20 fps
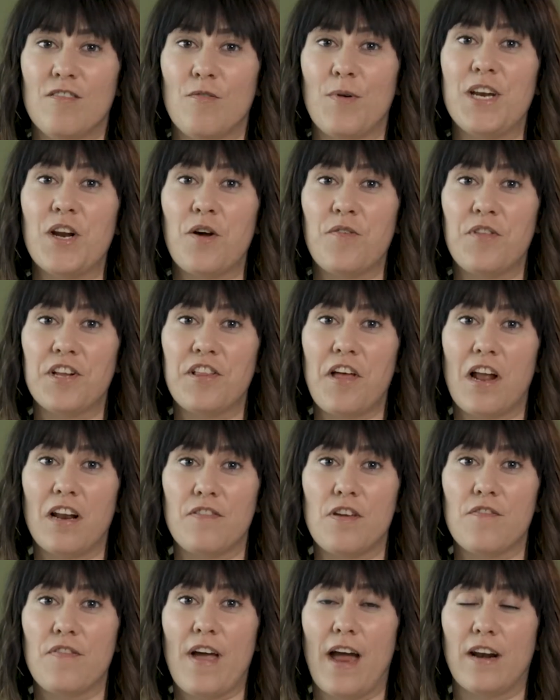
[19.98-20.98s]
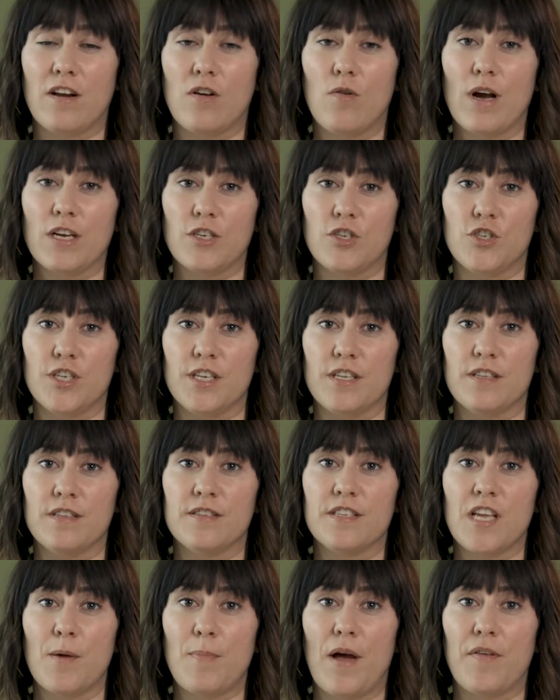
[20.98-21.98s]
We know that a lot of you have had
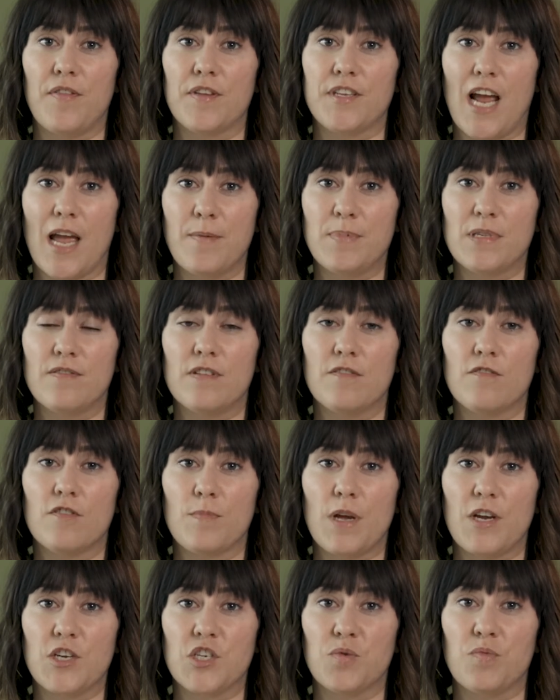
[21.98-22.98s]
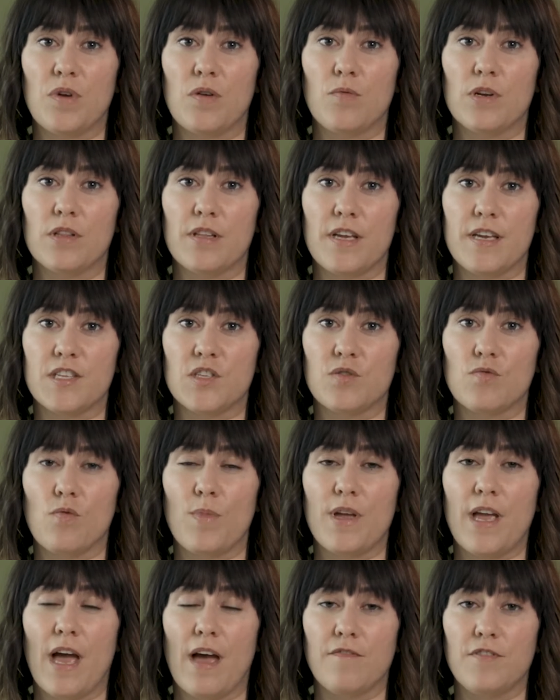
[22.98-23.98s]
questions about the types of information we release
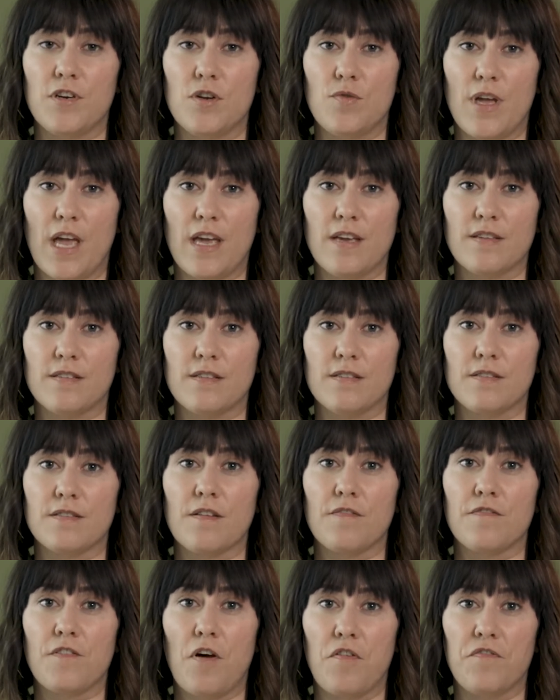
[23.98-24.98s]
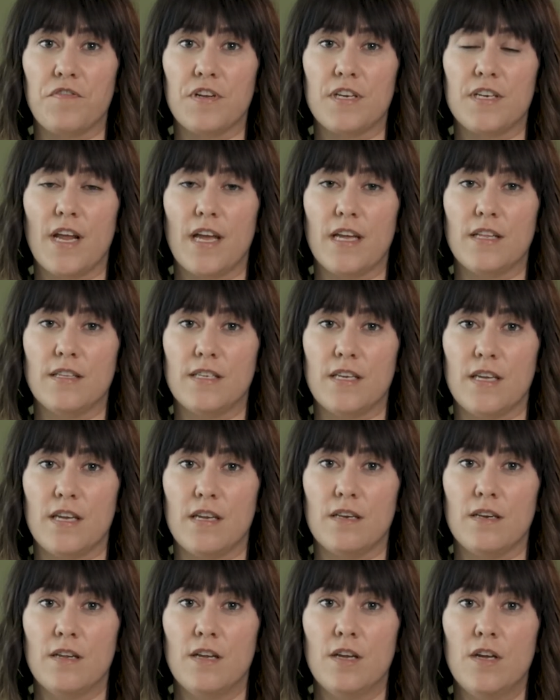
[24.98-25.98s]
when we have new cases of
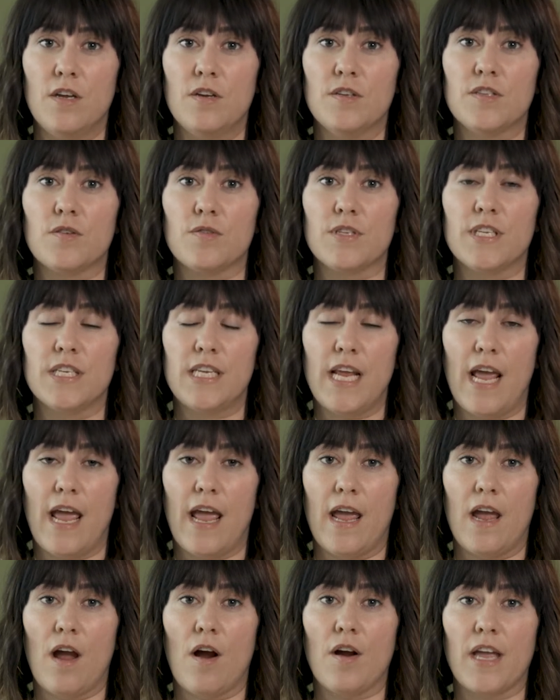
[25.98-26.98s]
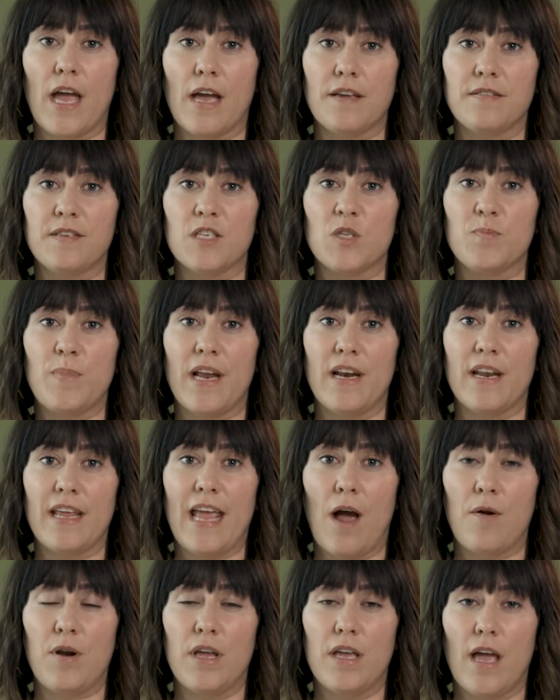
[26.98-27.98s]
COVID-19. So today our guest is Benton
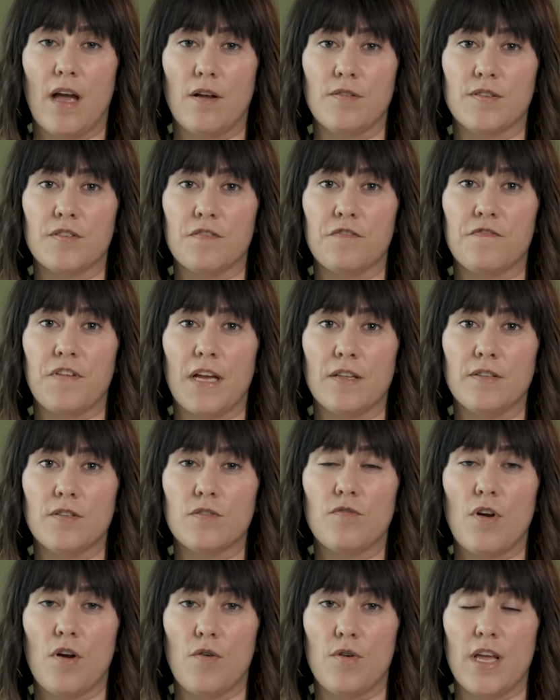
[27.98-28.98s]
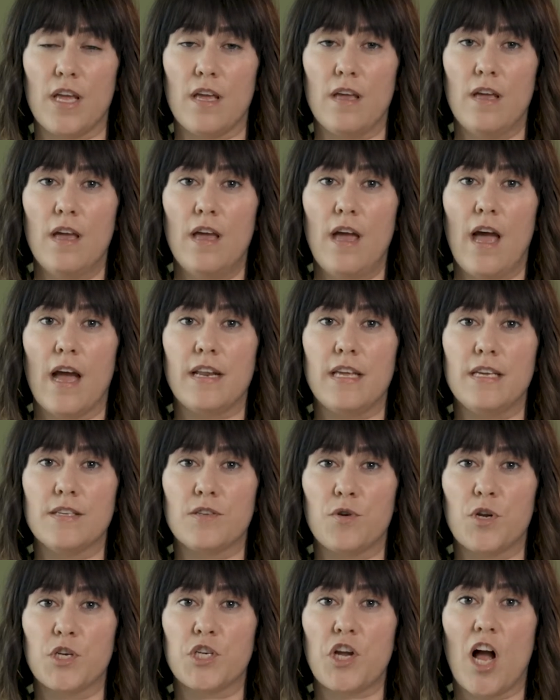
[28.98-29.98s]
County Counsel Vance Croney, and he's
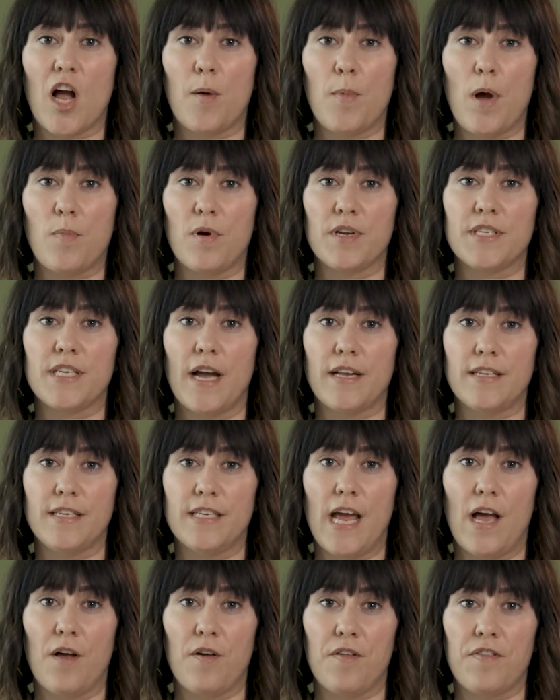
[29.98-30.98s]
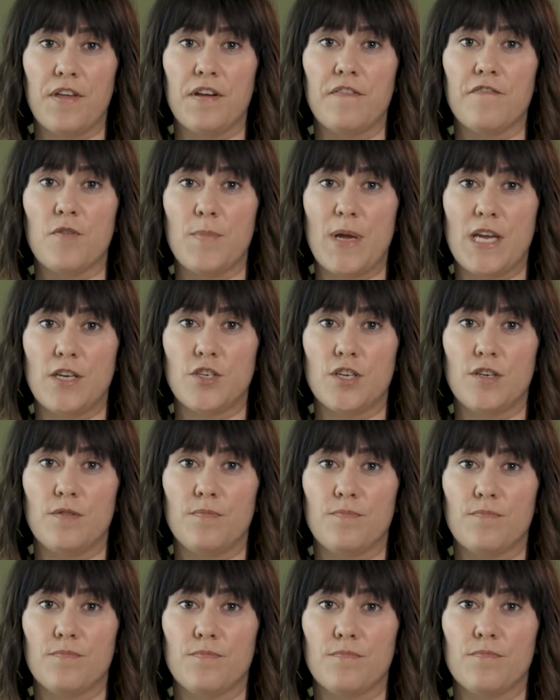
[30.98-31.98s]
going to talk about protected health
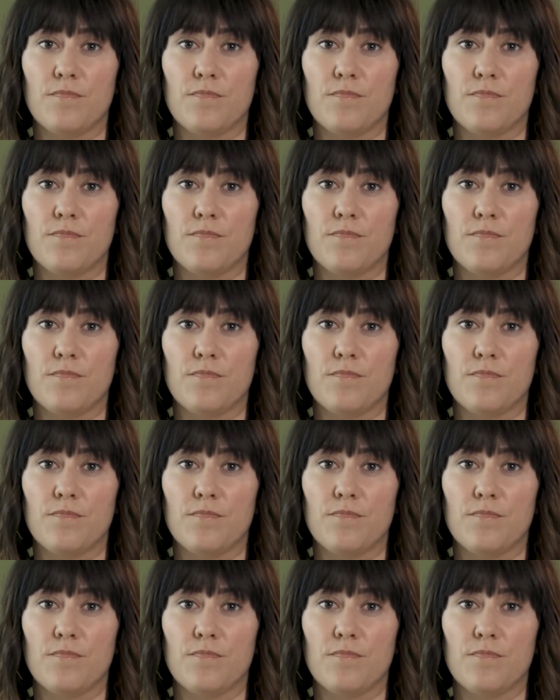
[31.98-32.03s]
information.